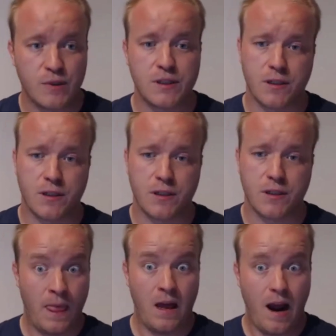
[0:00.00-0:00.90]
But
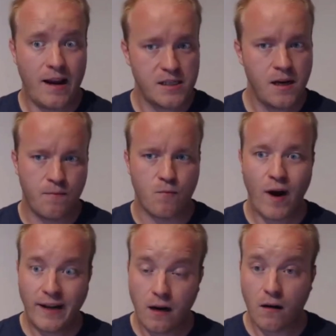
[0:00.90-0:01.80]
actually, I'm
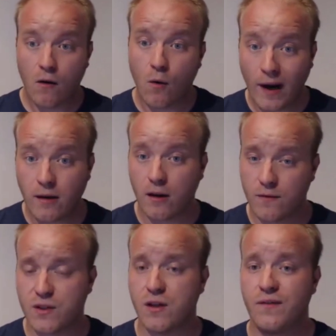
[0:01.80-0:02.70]
writing quite a lot
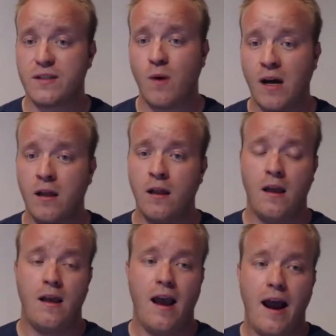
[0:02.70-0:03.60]
of stuff as well,
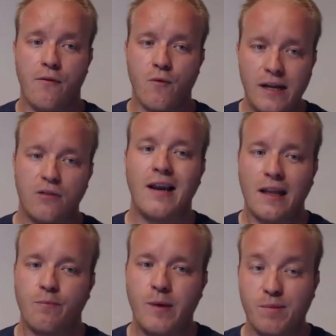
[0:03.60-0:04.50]
and really to
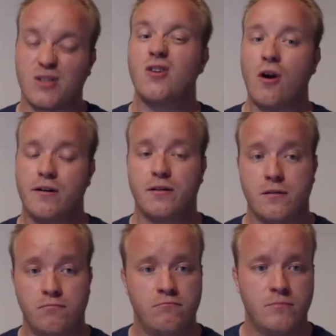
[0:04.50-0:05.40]
get people started.
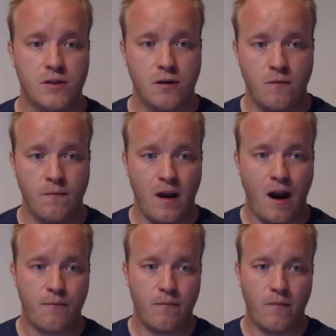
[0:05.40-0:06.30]
So
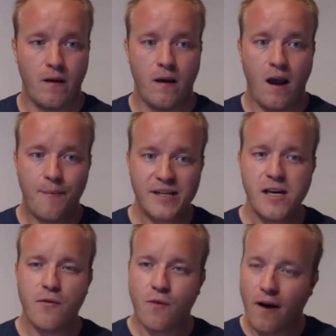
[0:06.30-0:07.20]
I'm
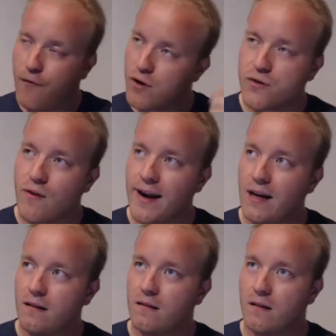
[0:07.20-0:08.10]
actually first
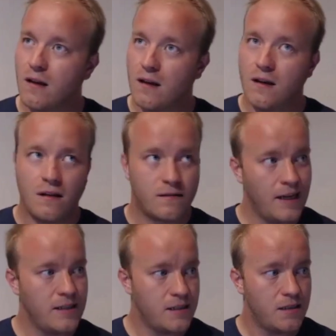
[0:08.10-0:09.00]
writing
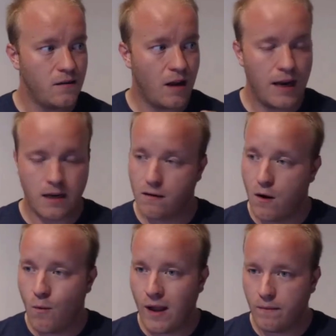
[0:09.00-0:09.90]
things like,
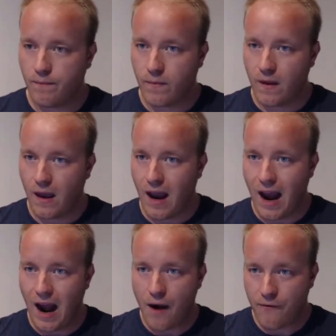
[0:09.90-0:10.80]
well,
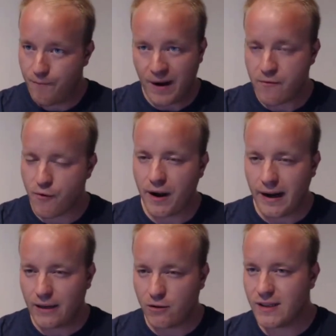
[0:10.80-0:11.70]
I've been running
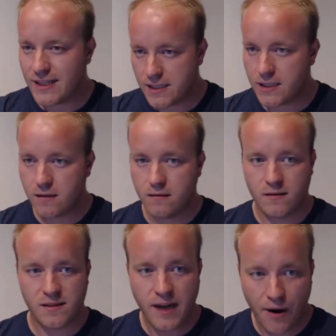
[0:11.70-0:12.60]
into this
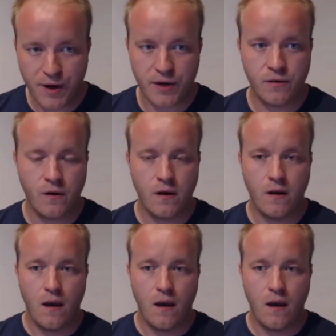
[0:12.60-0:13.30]
scenario.